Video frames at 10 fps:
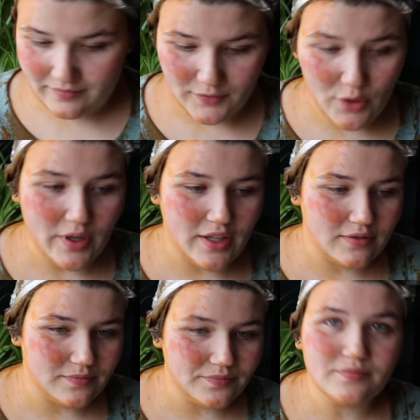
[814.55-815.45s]
Okay.
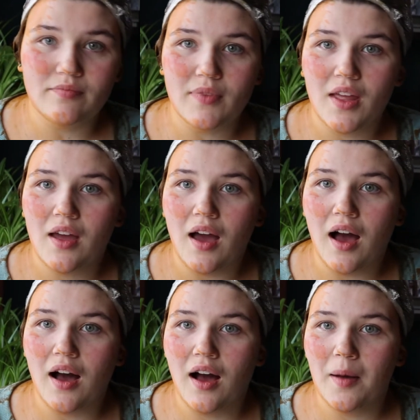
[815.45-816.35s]

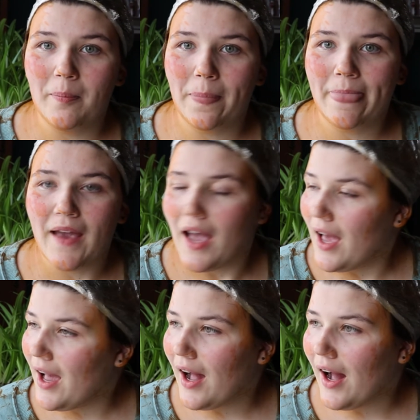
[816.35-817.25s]
I'm
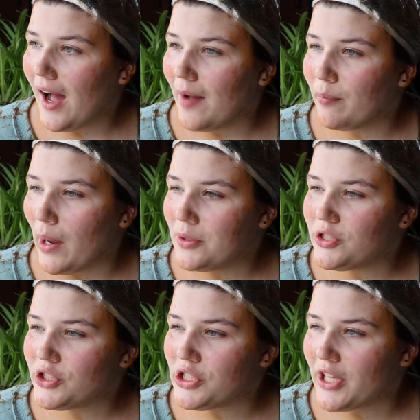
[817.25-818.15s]
probably
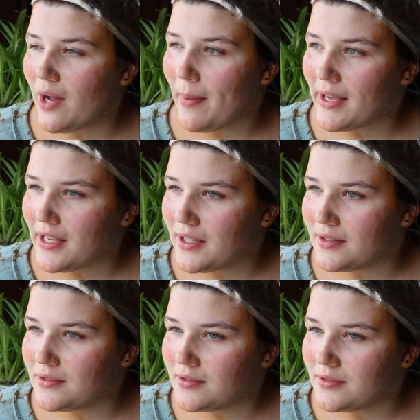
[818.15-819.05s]
just gonna cut back
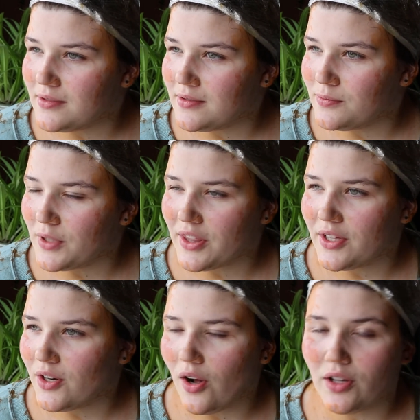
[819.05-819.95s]
in with
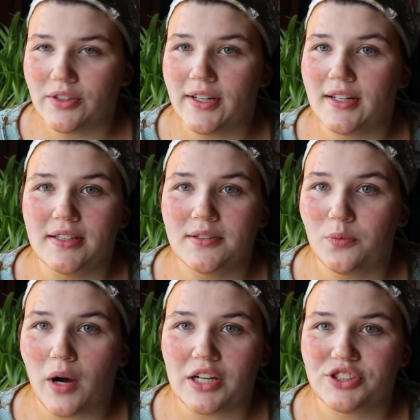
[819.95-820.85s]
it all done
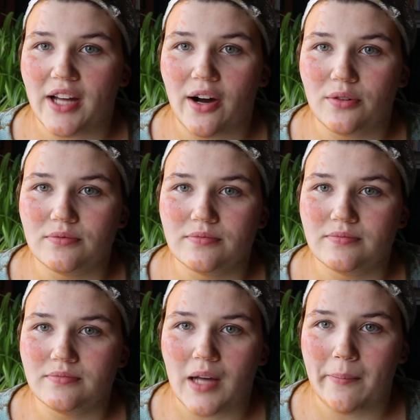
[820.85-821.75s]
and washed out.
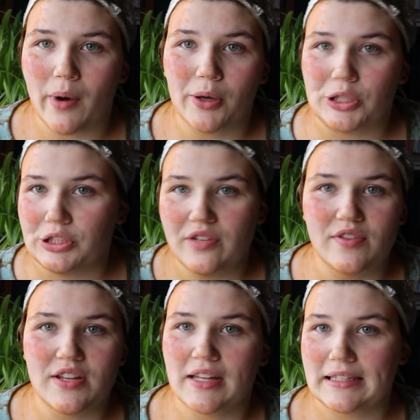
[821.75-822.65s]
I'm probably gonna leave
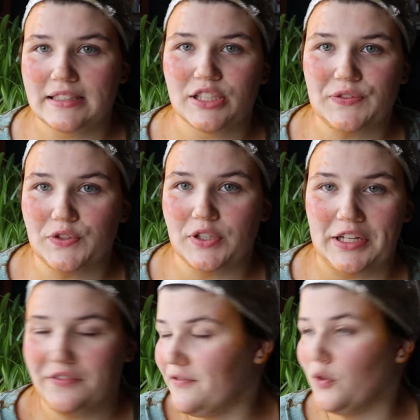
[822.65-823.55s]
it in like this for
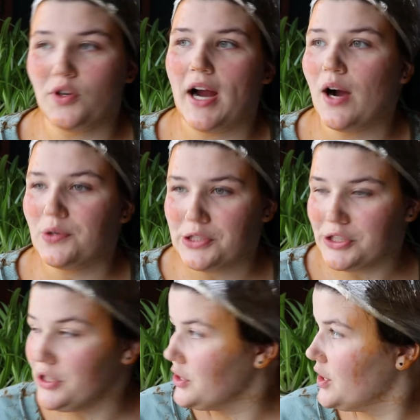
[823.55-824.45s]
like 4
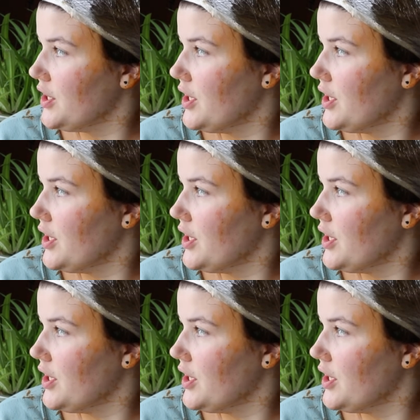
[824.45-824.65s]
hours.